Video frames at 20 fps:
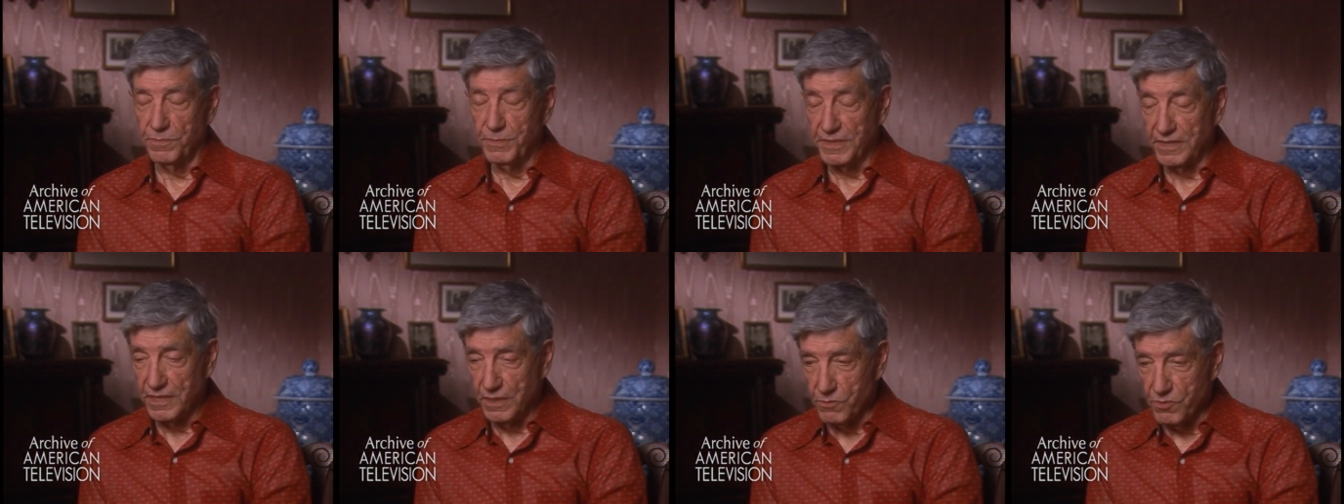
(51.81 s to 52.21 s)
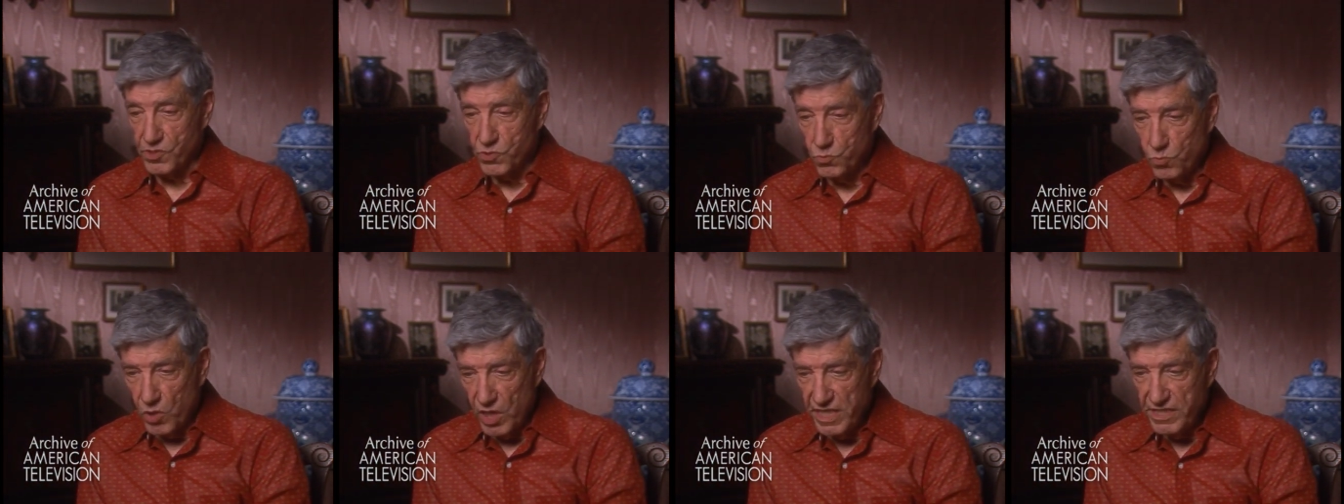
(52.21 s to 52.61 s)
But there was
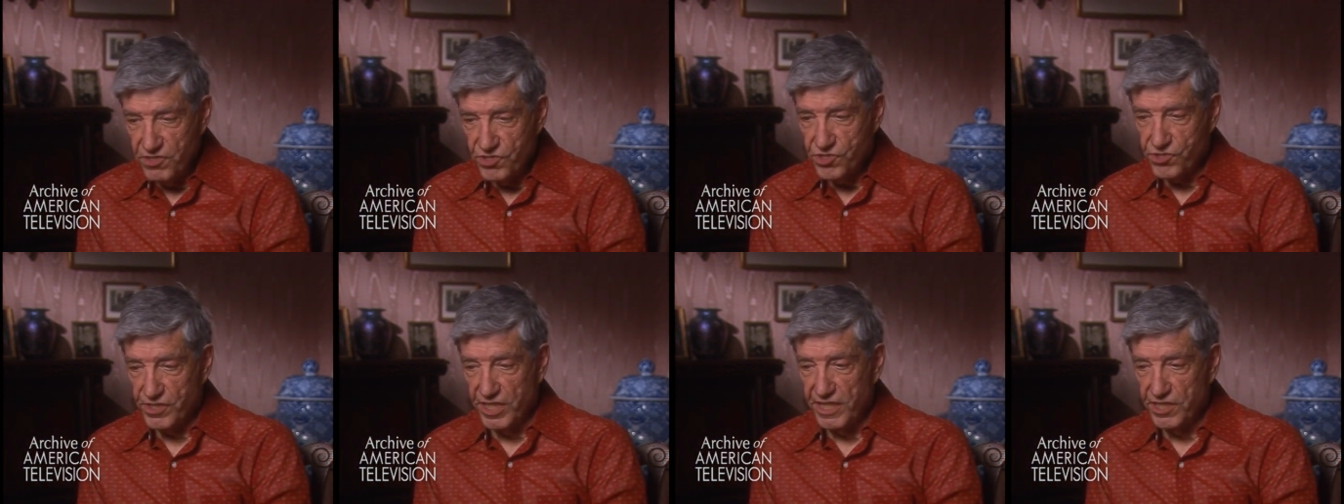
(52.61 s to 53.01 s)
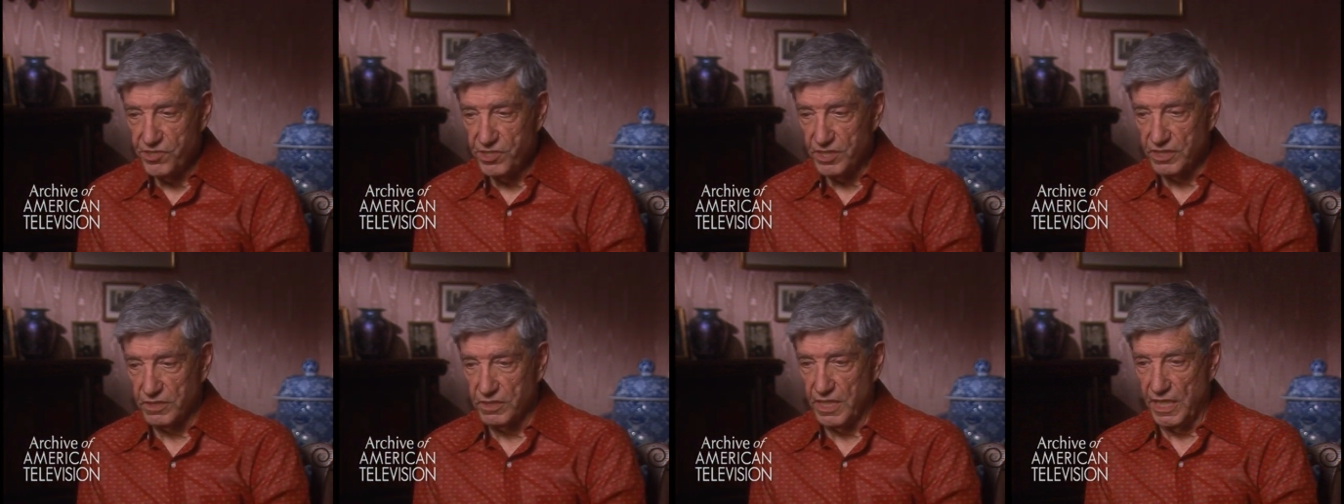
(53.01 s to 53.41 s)
one strange
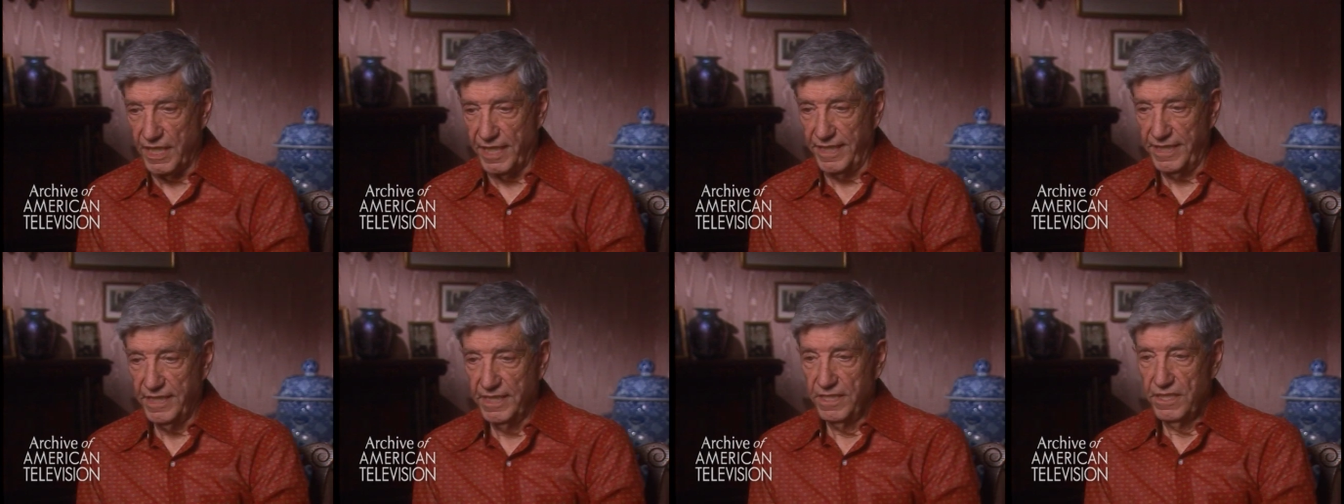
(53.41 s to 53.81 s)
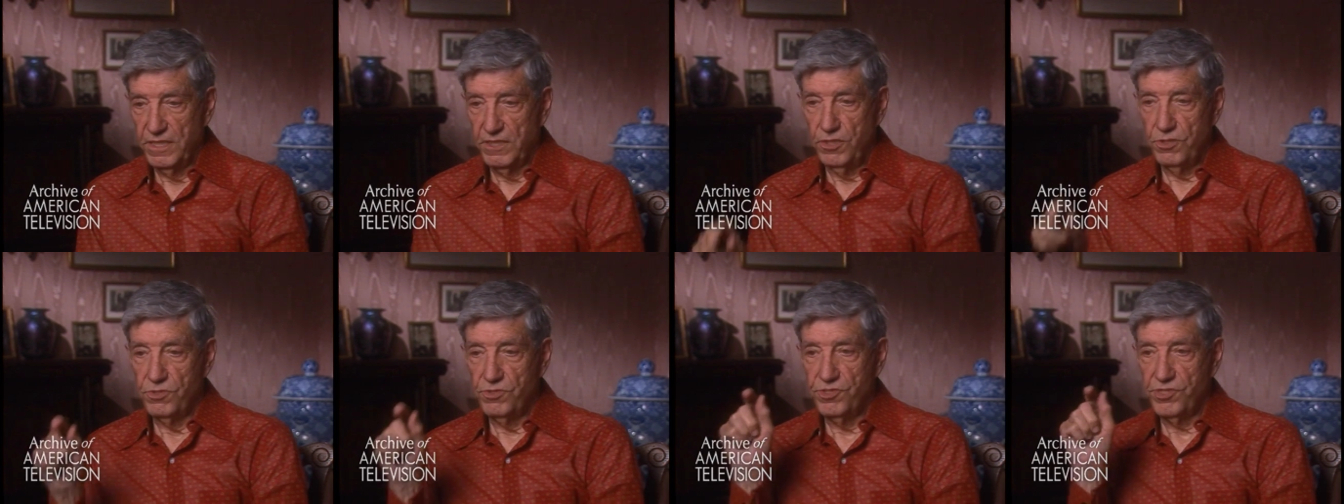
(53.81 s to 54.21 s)
little guy
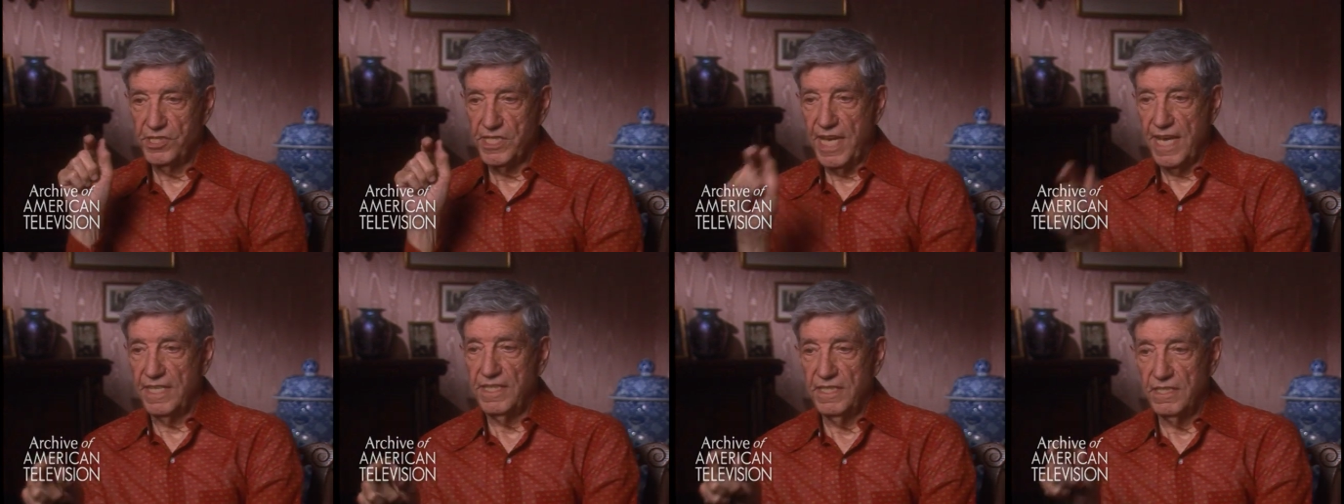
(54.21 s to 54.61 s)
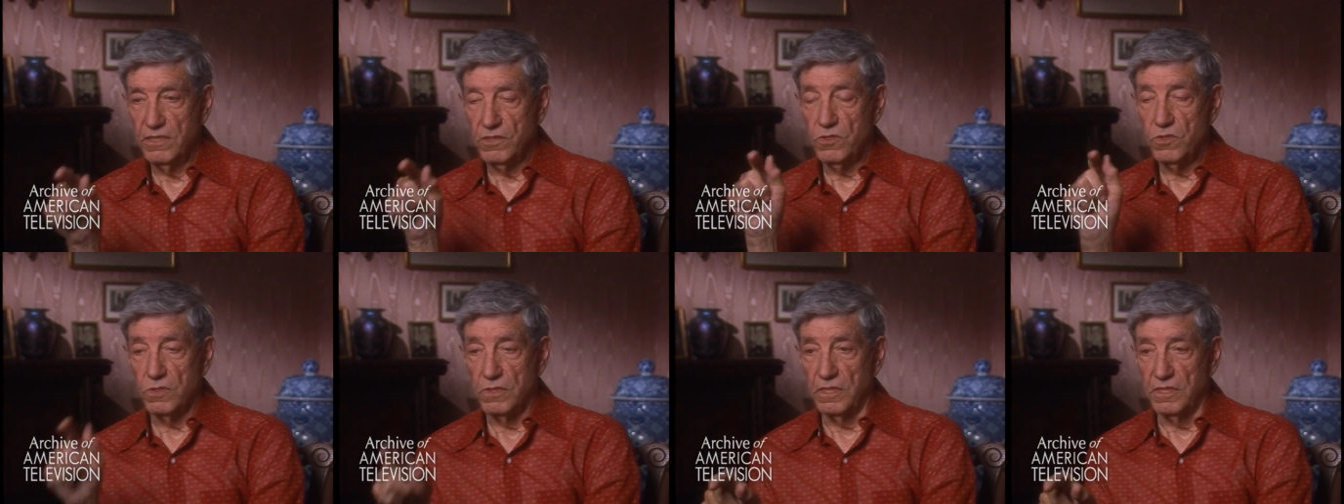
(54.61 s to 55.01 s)
who sat in a
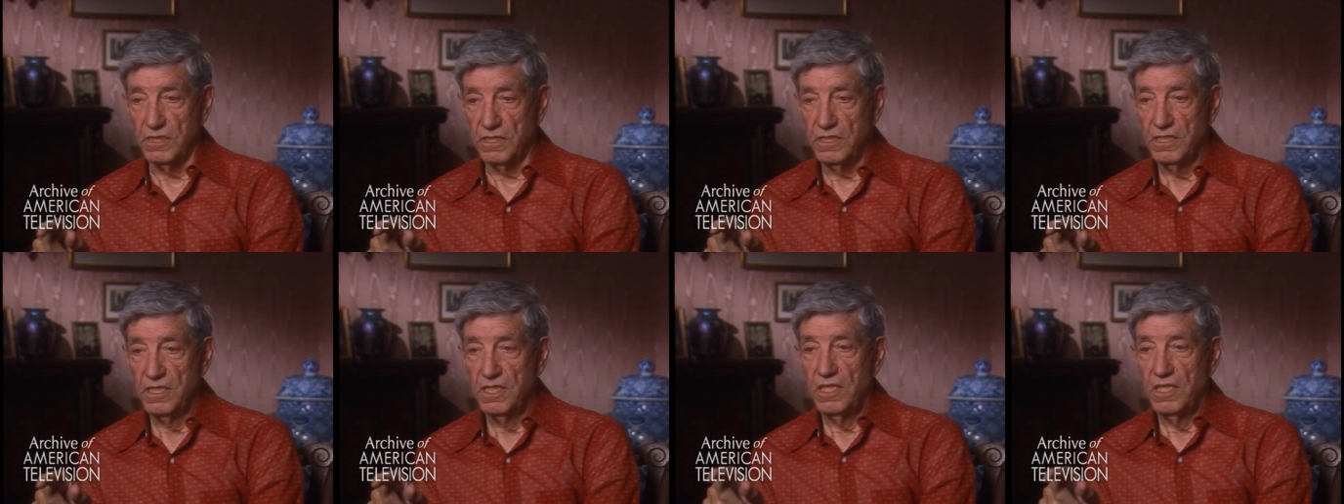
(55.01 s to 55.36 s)
corner